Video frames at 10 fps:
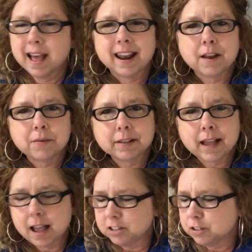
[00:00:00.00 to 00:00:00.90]
And I really,
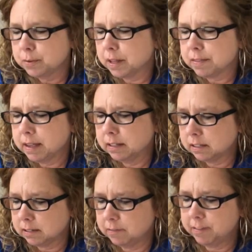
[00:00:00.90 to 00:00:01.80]
I just really think it's